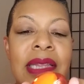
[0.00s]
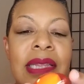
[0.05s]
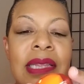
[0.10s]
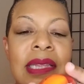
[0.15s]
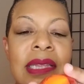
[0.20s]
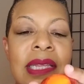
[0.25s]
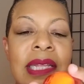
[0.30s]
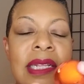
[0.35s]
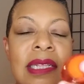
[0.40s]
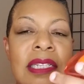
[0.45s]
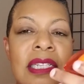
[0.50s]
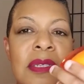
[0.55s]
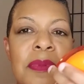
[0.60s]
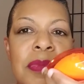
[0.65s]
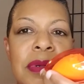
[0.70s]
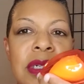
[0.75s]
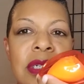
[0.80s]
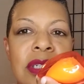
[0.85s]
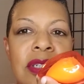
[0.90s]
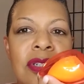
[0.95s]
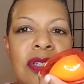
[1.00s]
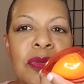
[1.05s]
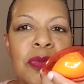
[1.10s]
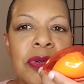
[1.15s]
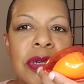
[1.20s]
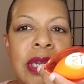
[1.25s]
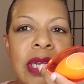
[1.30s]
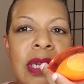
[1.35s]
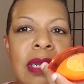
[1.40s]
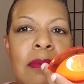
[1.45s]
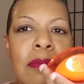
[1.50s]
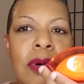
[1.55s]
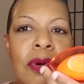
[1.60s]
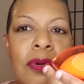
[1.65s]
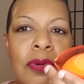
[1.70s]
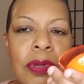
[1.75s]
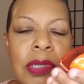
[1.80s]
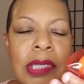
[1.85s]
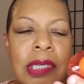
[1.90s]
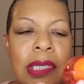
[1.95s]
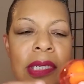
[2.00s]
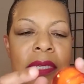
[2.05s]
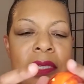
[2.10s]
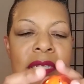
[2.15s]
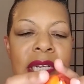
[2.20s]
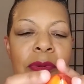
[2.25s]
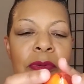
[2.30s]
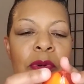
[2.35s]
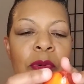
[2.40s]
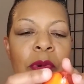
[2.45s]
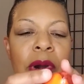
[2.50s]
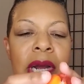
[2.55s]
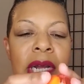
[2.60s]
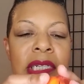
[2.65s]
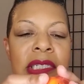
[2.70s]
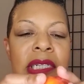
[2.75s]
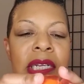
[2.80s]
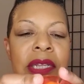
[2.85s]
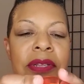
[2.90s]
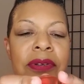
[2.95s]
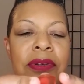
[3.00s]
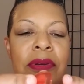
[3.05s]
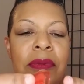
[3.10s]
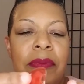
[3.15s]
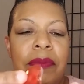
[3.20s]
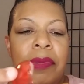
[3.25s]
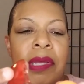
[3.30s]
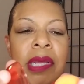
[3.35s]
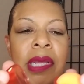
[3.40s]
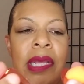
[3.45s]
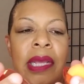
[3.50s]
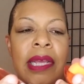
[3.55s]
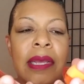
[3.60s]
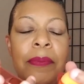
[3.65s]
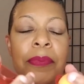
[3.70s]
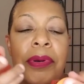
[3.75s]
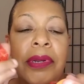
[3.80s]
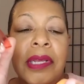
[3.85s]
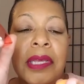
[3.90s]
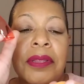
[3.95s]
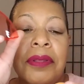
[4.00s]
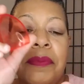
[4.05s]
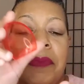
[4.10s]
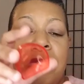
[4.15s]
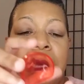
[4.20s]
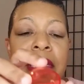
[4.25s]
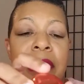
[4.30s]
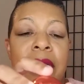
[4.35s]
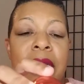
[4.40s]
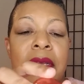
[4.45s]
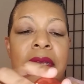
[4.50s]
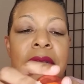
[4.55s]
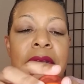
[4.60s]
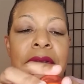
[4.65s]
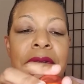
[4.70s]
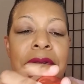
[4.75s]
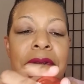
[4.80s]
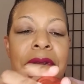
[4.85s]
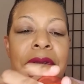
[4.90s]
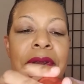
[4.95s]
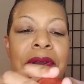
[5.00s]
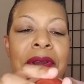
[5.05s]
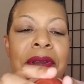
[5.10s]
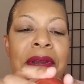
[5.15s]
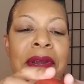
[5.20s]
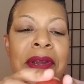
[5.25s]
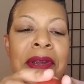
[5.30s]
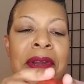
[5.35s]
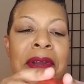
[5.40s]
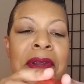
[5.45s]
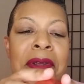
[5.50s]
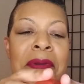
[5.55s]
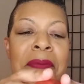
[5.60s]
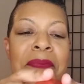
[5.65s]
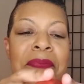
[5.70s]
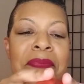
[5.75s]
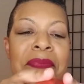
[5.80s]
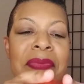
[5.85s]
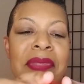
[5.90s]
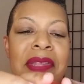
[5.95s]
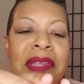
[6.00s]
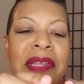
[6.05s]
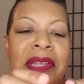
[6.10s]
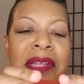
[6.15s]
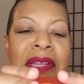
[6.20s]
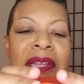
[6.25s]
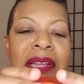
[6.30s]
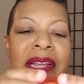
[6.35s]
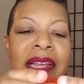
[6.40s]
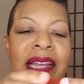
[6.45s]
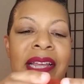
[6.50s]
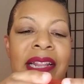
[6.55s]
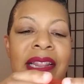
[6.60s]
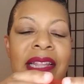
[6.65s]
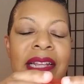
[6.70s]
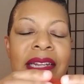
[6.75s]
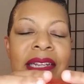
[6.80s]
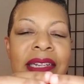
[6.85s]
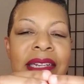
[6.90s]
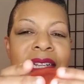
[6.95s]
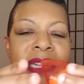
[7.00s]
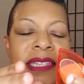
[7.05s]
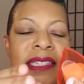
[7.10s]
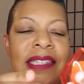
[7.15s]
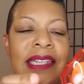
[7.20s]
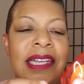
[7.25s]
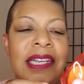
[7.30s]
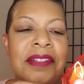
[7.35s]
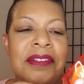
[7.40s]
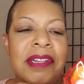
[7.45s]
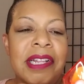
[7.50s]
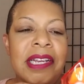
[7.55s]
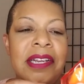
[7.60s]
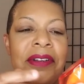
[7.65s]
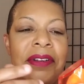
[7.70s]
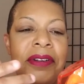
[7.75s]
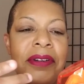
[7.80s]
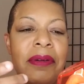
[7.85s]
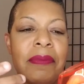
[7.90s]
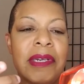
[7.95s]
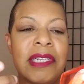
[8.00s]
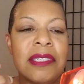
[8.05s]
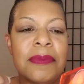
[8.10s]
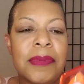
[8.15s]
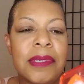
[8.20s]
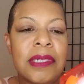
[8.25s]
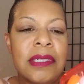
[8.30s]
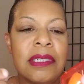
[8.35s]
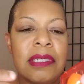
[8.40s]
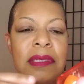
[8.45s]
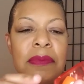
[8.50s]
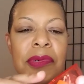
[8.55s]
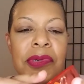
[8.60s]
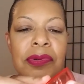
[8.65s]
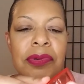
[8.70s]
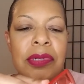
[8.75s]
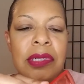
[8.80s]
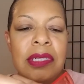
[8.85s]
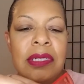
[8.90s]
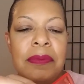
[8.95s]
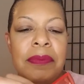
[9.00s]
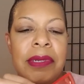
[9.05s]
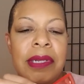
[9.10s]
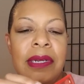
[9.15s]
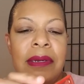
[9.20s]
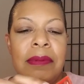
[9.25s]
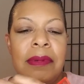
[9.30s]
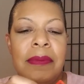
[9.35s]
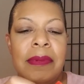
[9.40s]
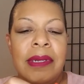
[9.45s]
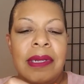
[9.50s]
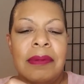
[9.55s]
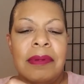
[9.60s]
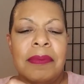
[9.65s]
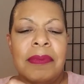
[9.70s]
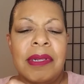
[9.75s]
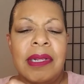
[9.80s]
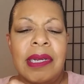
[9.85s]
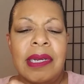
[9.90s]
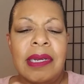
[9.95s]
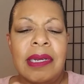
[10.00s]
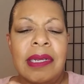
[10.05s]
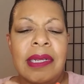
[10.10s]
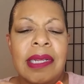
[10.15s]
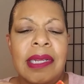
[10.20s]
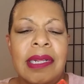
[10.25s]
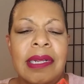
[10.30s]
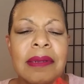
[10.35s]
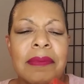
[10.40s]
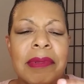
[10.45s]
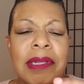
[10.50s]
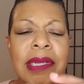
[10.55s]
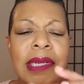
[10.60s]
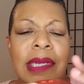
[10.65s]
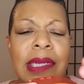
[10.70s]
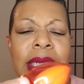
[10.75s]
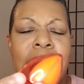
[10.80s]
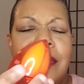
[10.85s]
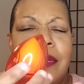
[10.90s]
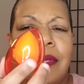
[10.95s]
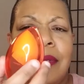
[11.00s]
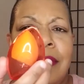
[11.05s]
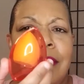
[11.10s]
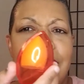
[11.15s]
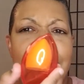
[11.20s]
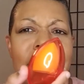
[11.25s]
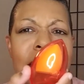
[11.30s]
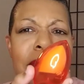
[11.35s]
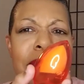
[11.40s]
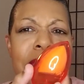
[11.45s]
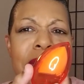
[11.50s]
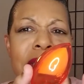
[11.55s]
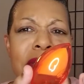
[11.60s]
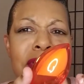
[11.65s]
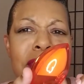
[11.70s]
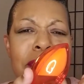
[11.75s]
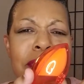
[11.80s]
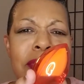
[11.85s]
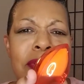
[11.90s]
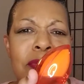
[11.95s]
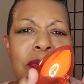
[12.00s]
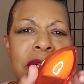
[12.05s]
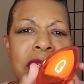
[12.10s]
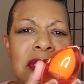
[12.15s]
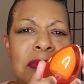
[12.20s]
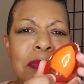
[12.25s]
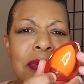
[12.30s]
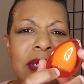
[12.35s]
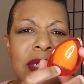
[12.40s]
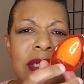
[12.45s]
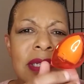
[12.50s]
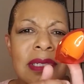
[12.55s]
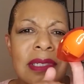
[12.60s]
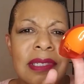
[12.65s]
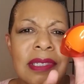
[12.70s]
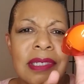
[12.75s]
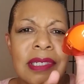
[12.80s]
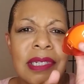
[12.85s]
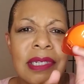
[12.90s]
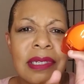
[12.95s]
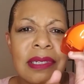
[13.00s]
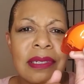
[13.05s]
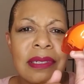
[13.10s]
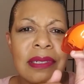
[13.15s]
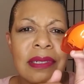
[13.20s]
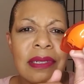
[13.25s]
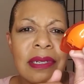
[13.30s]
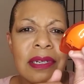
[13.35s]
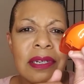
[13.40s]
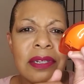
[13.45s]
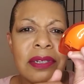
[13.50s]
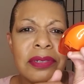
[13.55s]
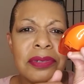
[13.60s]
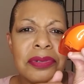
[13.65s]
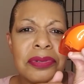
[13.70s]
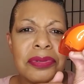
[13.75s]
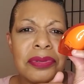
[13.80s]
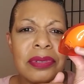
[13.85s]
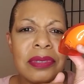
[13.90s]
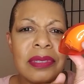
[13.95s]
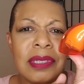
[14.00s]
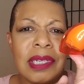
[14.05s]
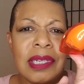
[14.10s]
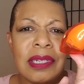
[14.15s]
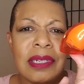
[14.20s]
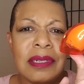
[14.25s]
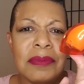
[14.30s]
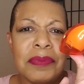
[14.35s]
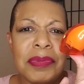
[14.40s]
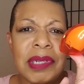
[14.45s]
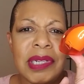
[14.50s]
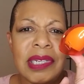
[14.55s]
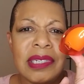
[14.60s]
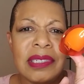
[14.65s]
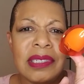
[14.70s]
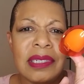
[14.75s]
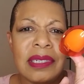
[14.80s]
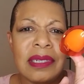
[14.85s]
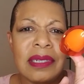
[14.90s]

that the sponges were getting moldy because they were washing them and putting them in here, and then the next day they're like, oh, my sponge is molded, blah blah blah blah blah. And I'm like, because you put a wet sponge in a closed-in plastic